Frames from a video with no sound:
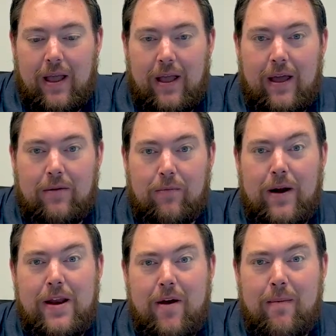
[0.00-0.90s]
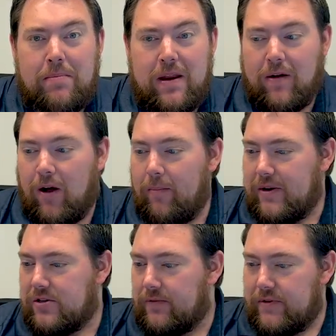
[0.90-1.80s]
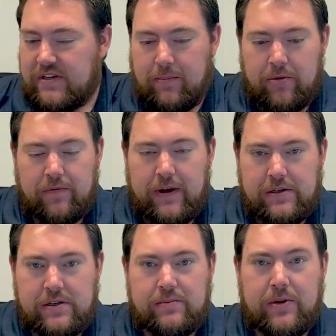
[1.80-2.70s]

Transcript: And right now I'm updating all my Surface demo devices,